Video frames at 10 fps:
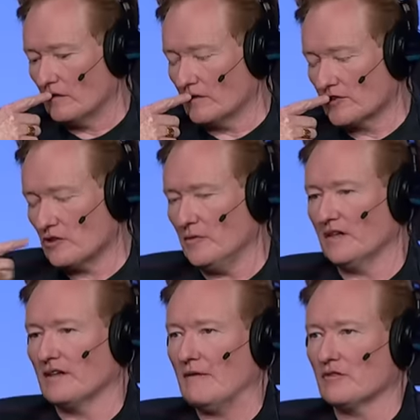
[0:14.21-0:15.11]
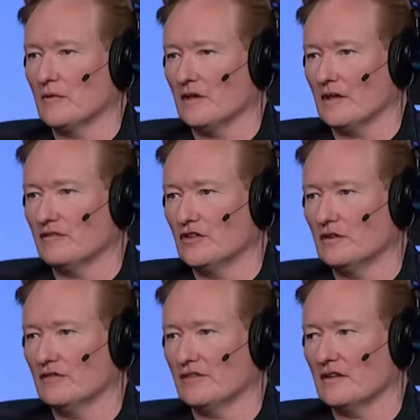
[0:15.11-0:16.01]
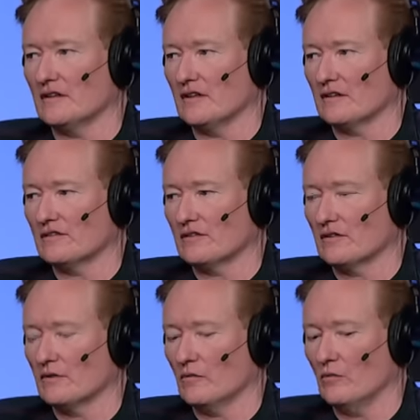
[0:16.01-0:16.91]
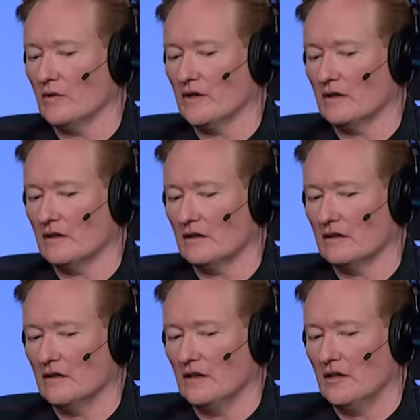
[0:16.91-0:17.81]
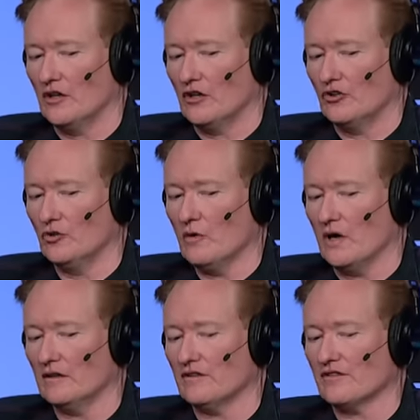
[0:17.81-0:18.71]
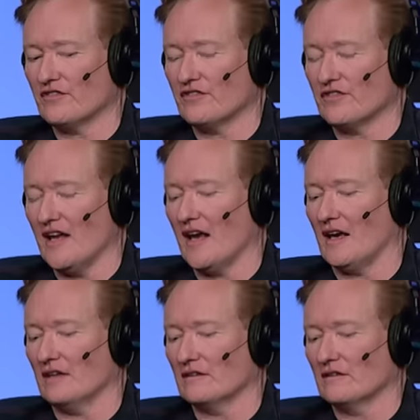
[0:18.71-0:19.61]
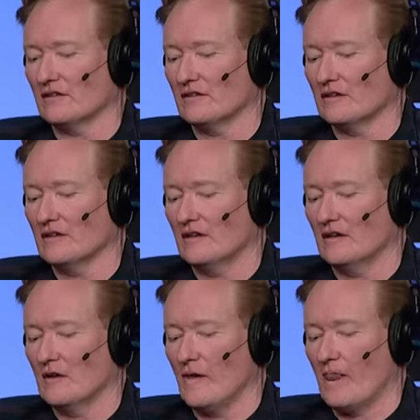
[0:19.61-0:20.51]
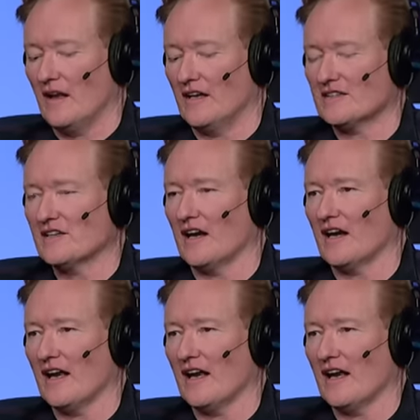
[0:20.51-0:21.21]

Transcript: There's so many times in my life, and you've seen this, where you understand it's not an